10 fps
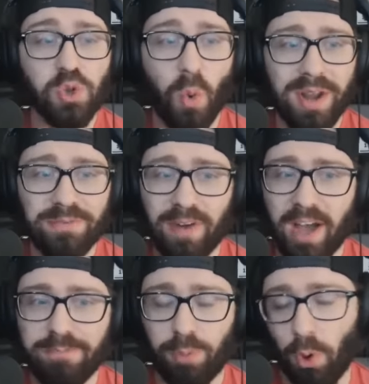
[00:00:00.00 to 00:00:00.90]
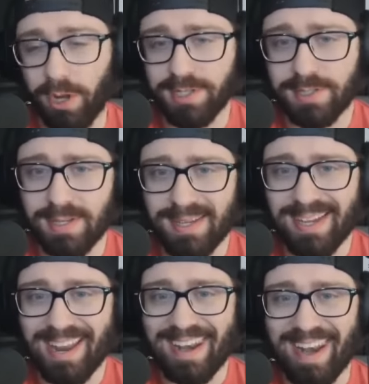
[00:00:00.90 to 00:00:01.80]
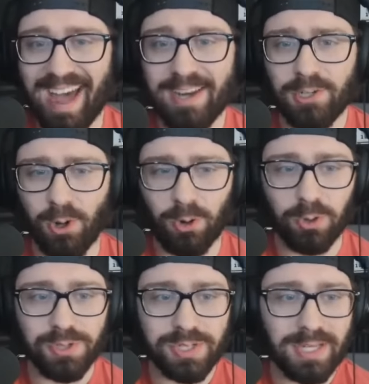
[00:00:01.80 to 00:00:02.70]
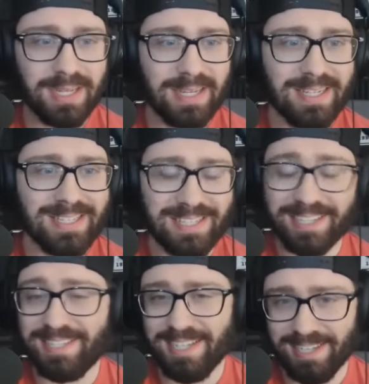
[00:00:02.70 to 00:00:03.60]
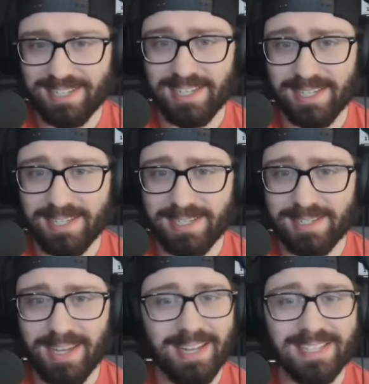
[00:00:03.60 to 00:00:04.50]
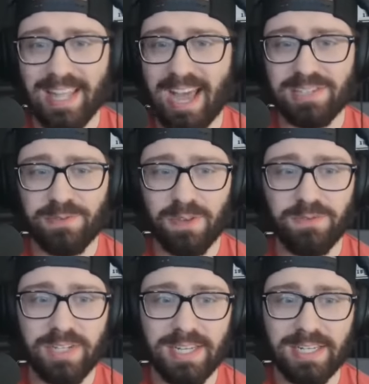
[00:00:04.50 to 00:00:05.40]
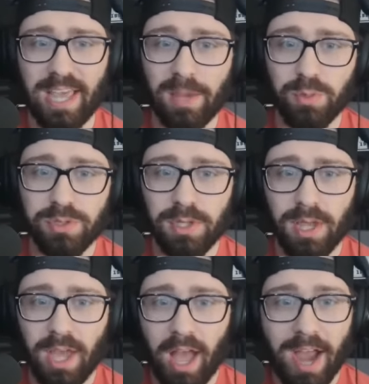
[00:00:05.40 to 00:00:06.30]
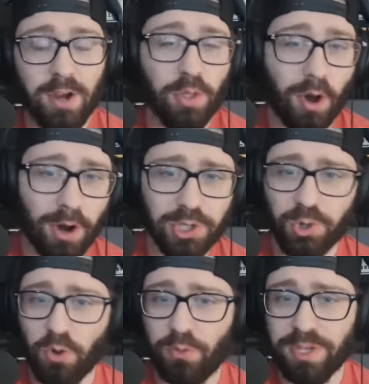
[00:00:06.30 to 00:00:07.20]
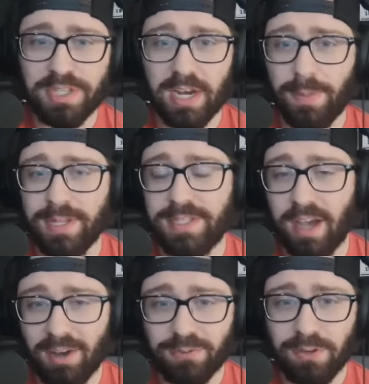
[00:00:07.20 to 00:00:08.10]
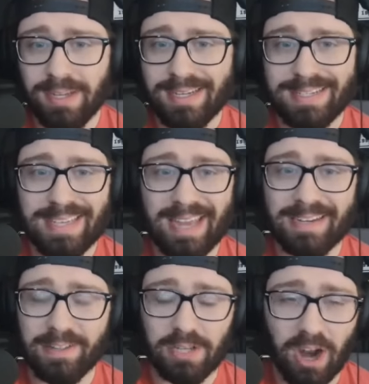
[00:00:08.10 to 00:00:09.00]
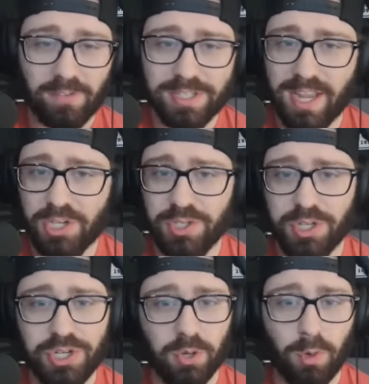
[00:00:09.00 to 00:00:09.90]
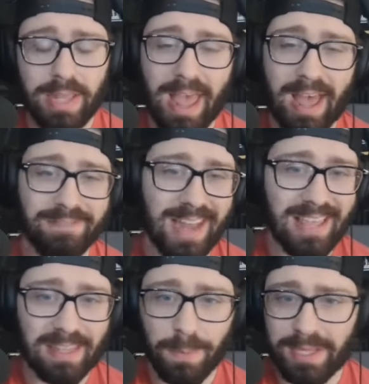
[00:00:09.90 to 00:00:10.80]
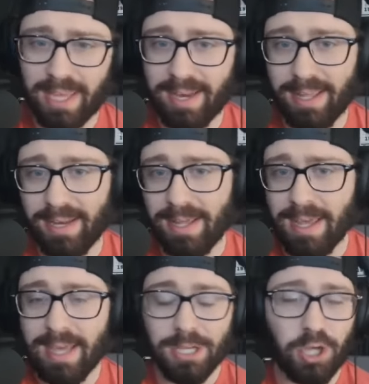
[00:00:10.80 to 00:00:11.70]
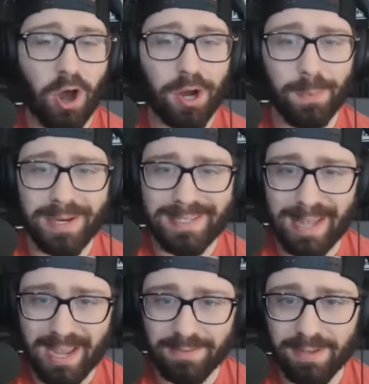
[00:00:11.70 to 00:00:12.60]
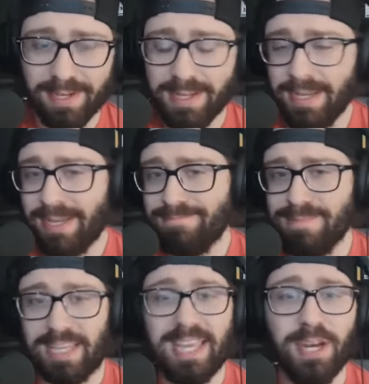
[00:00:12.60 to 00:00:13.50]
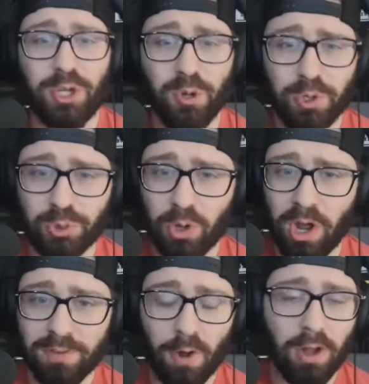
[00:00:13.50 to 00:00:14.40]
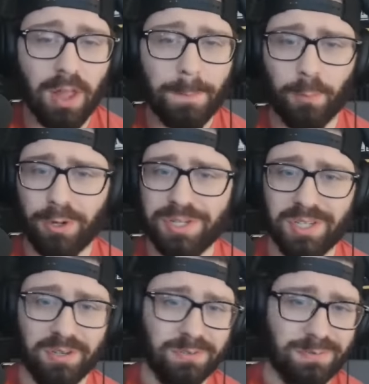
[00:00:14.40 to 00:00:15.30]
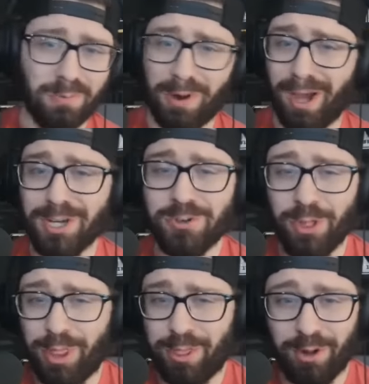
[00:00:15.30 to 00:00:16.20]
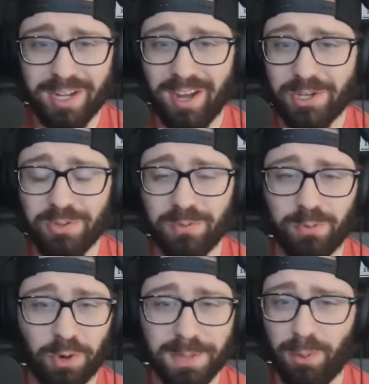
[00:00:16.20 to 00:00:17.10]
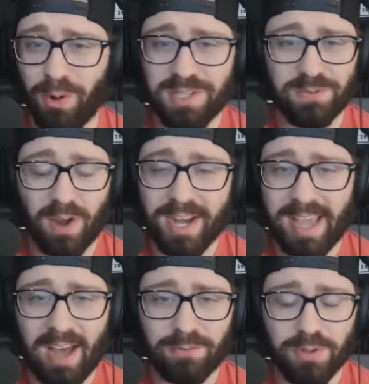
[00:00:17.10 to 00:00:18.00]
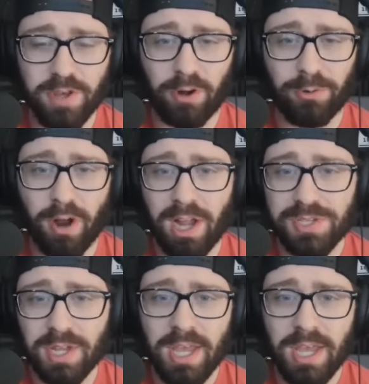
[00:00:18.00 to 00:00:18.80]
25 points, 9 goals, 16 assists in his last 15 games. I know the Hart Trophy is going to be tough to get into the conversation this year when you have Nathan MacKinnon, Connor McDavid, Nikita Kucherov, all upwards of, 130, 140 points fighting out for the Art Ross.